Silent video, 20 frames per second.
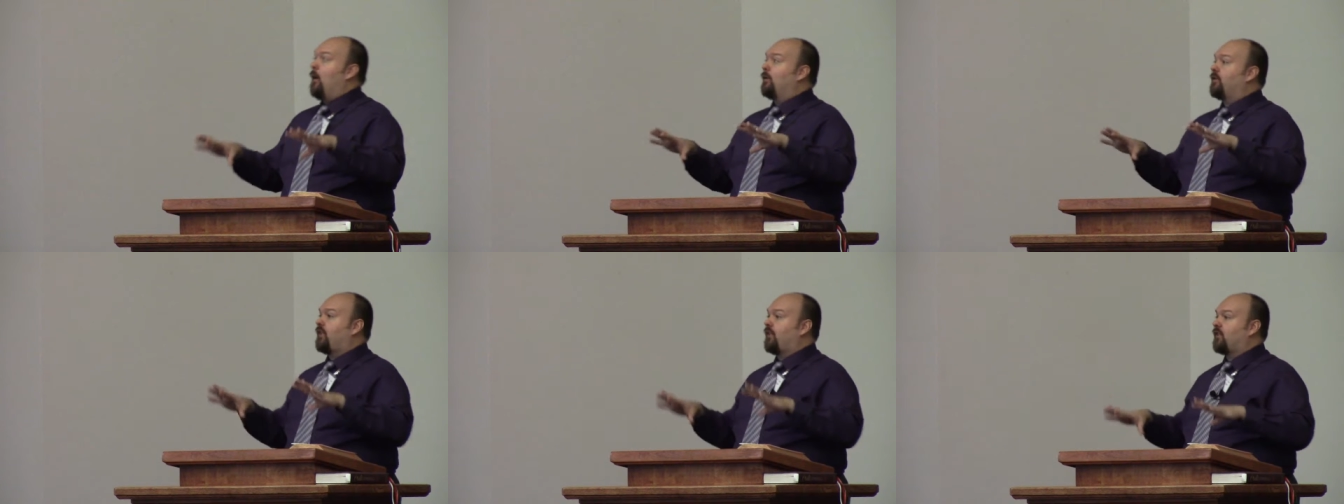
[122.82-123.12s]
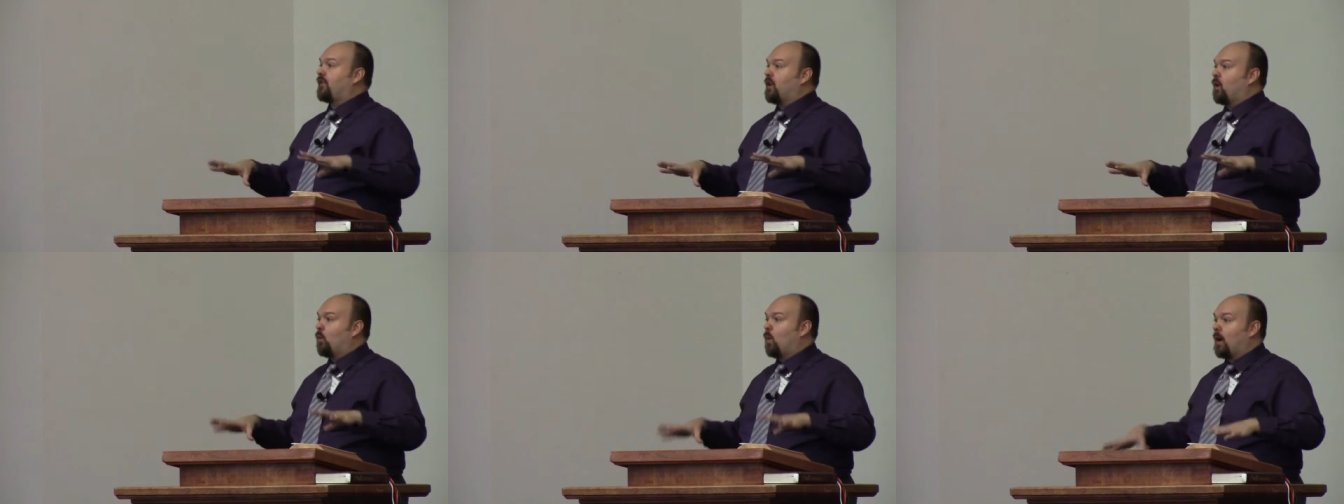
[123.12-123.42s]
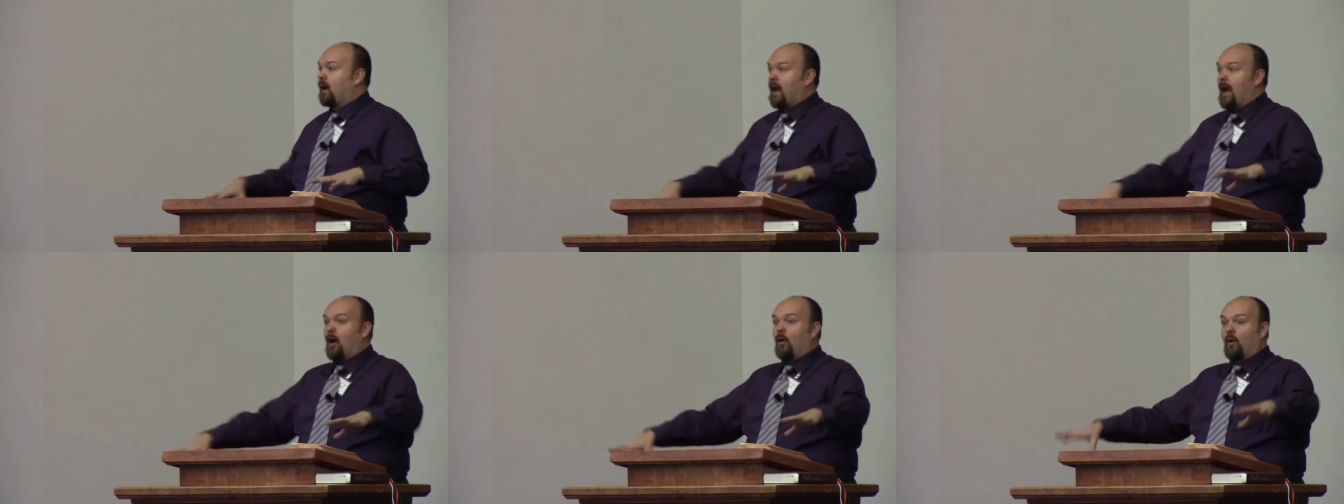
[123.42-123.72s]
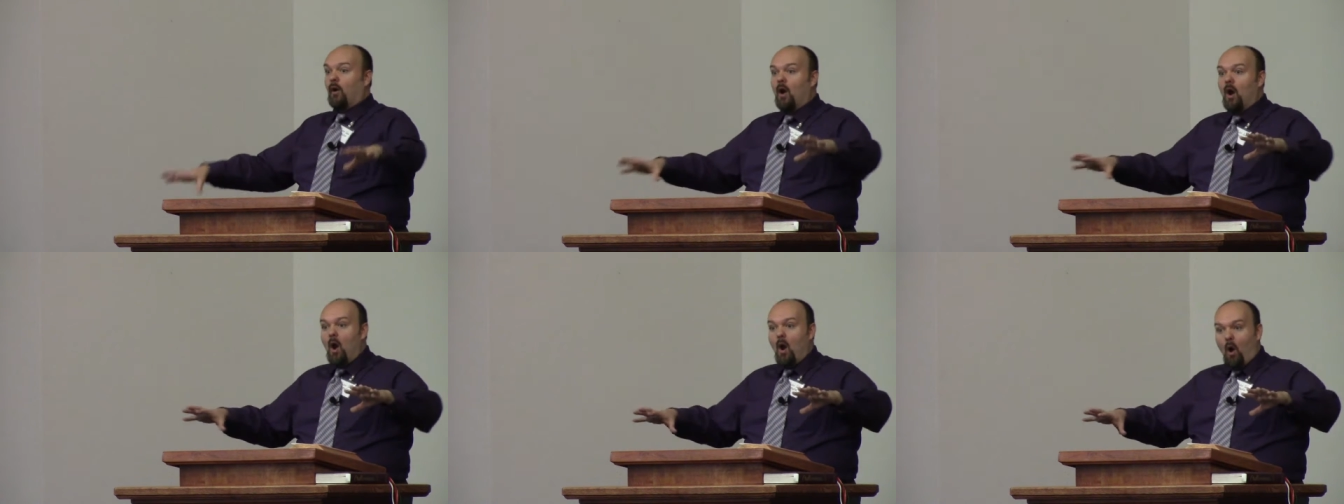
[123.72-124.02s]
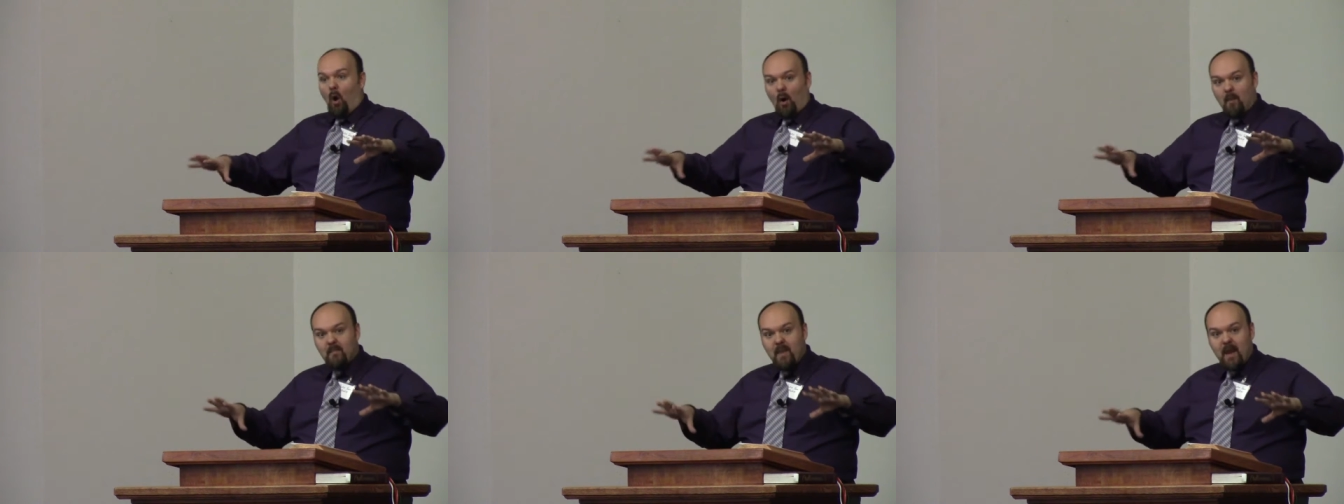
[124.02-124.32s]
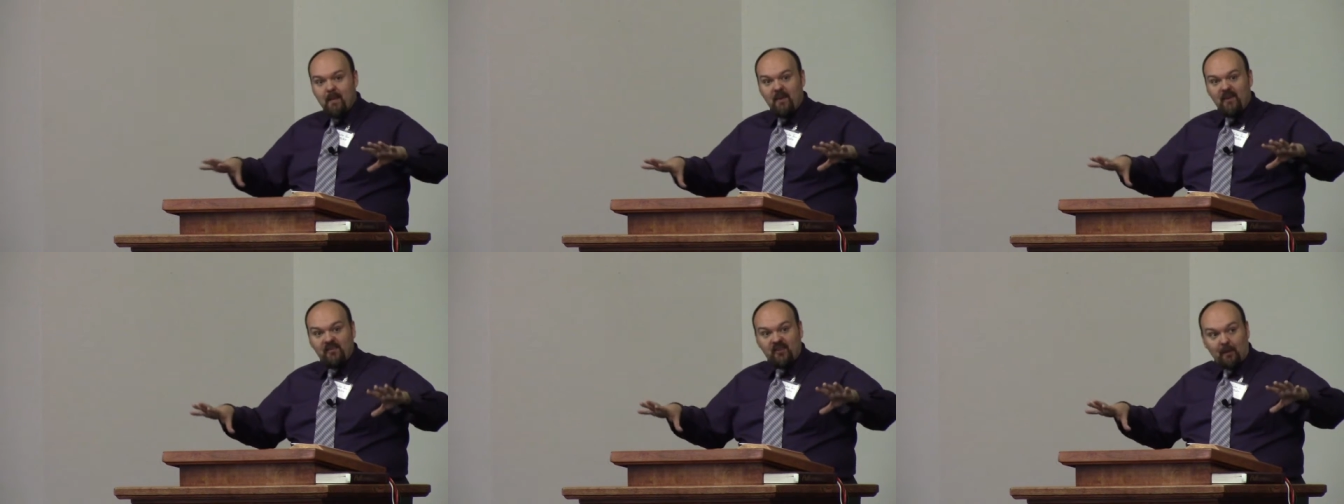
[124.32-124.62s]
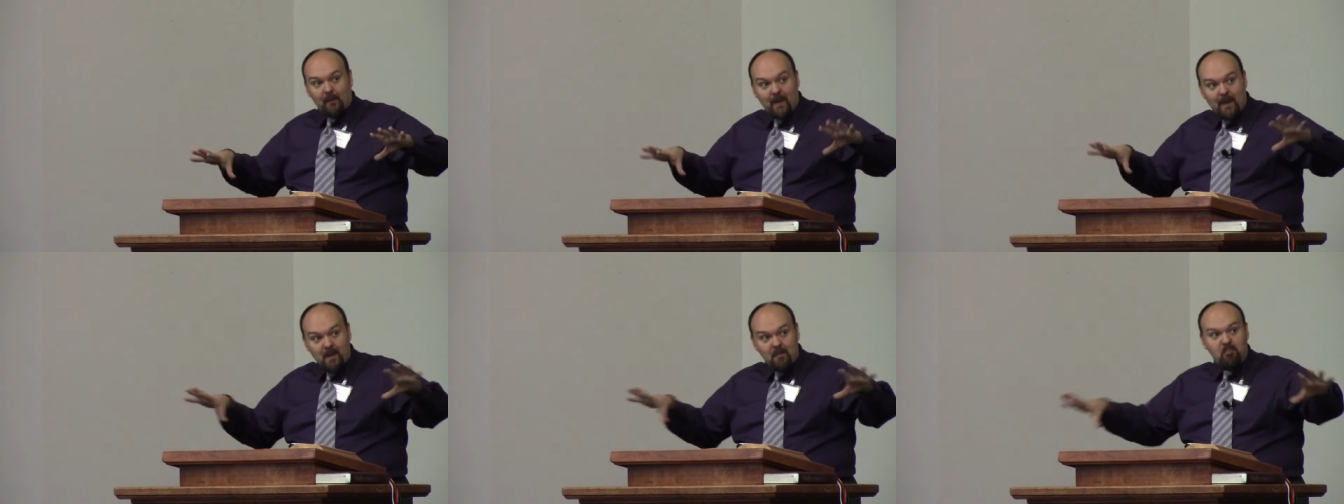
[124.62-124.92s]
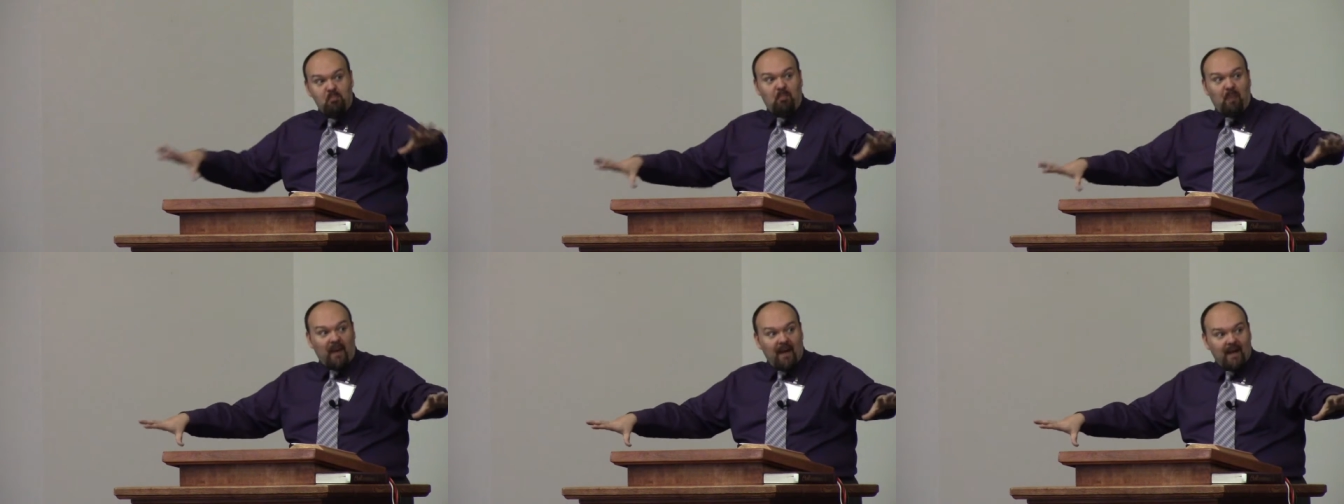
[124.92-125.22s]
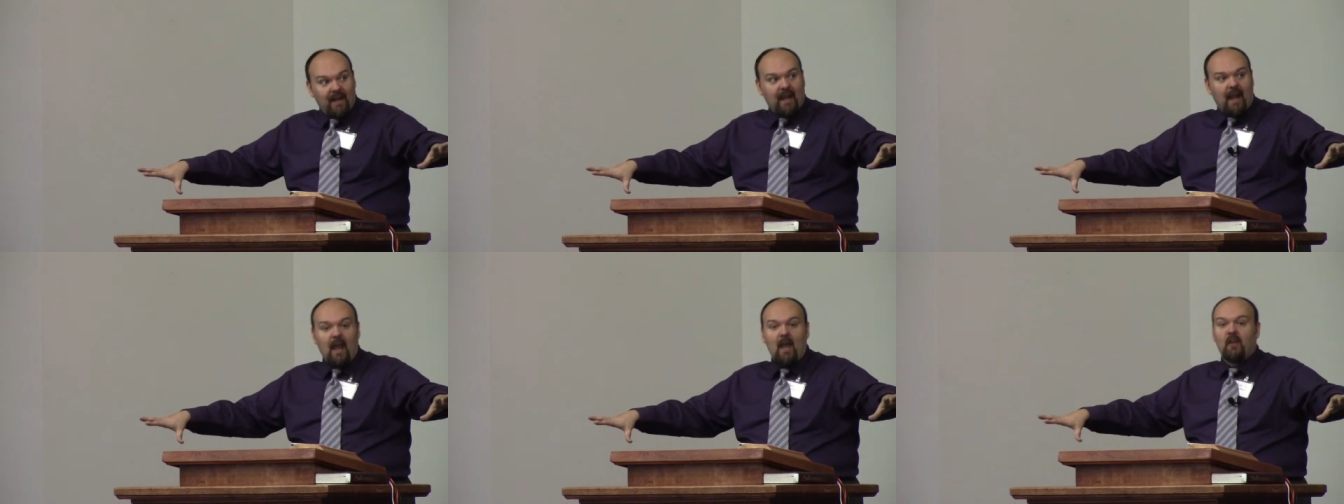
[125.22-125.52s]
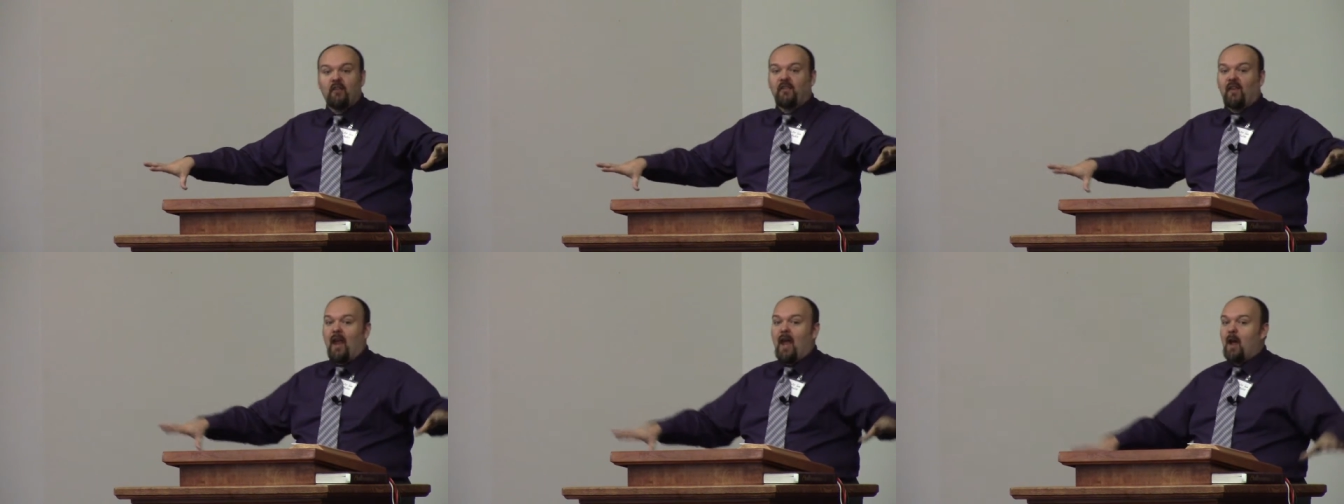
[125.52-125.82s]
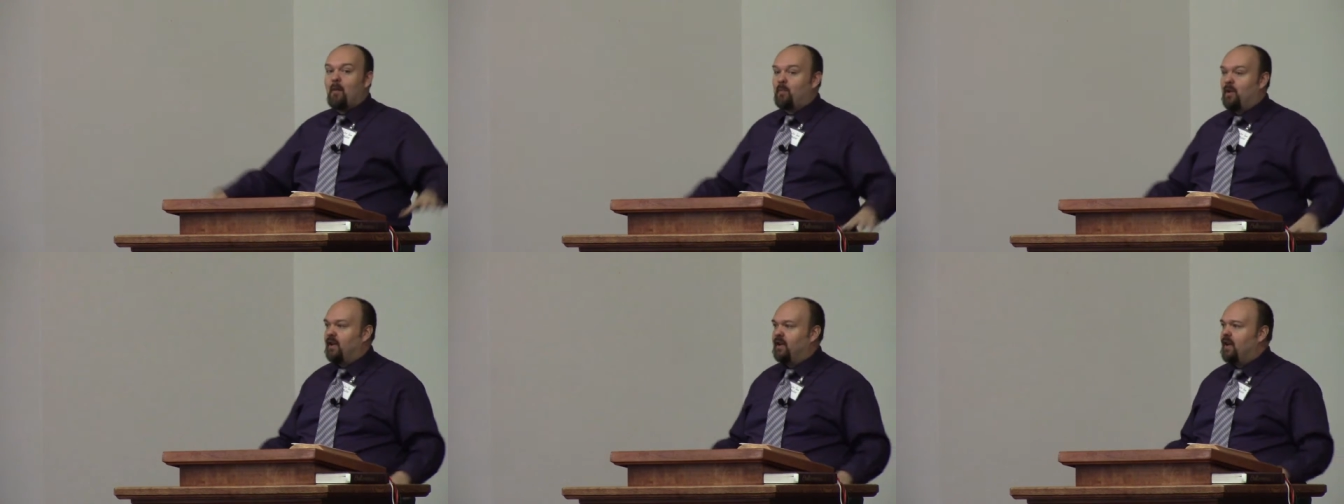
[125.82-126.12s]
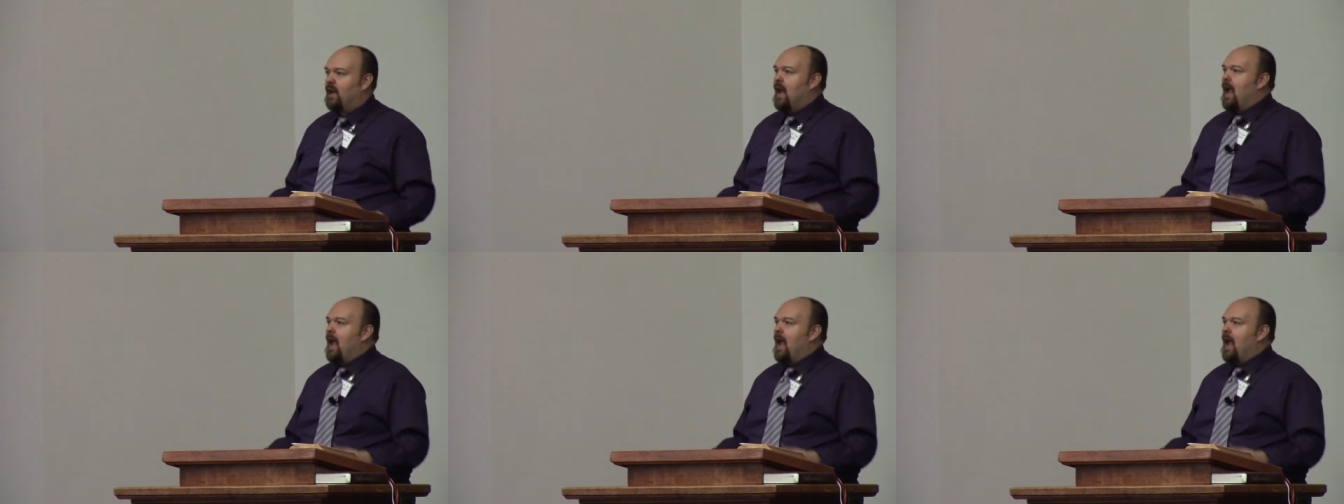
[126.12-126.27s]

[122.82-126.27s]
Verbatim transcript: is this going to work out? Or maybe something big has happened,